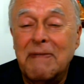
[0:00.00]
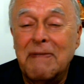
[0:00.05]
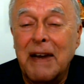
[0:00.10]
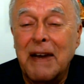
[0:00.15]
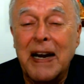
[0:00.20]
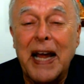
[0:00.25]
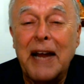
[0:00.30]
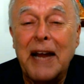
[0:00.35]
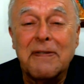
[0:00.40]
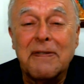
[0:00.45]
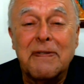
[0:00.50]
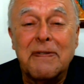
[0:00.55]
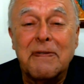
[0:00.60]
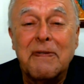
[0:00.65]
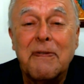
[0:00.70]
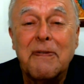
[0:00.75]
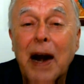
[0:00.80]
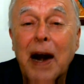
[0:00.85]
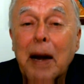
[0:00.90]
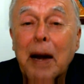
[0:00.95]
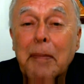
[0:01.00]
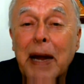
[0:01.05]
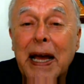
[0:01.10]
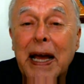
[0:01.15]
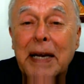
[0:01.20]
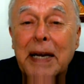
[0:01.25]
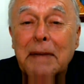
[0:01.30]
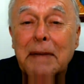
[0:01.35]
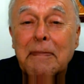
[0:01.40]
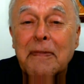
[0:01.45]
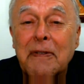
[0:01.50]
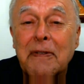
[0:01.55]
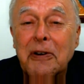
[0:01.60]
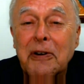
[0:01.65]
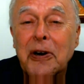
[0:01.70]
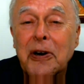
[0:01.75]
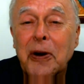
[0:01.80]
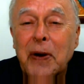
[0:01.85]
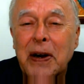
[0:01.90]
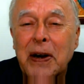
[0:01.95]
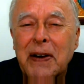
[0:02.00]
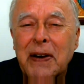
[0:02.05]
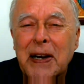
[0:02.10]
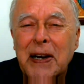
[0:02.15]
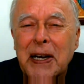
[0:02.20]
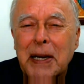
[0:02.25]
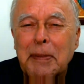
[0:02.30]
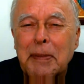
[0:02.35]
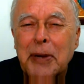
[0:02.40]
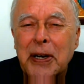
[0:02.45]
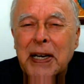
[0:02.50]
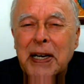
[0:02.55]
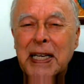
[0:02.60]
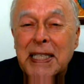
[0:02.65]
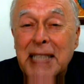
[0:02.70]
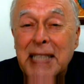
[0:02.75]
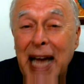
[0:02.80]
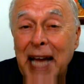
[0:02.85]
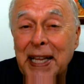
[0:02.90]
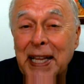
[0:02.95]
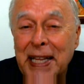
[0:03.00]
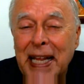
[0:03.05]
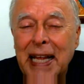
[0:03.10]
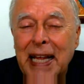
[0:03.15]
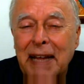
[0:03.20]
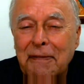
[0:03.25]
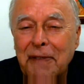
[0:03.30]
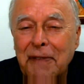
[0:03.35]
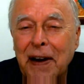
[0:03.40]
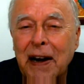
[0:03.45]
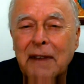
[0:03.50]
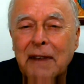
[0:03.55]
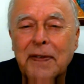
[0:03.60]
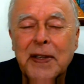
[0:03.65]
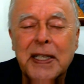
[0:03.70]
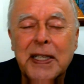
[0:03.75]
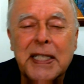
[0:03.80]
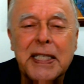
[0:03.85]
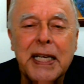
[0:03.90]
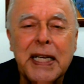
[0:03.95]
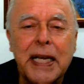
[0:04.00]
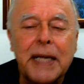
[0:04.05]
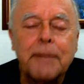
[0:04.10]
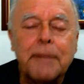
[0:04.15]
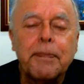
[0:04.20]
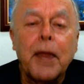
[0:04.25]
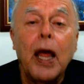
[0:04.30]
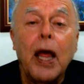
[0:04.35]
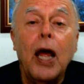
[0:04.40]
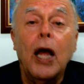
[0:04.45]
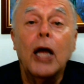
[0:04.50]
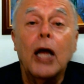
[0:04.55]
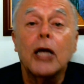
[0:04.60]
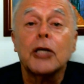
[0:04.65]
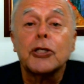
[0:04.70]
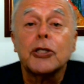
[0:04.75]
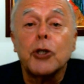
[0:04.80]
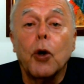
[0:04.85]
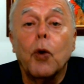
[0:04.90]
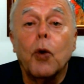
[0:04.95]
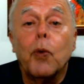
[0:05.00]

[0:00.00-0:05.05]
lot of farmland and rural area communities, not that far from the city. So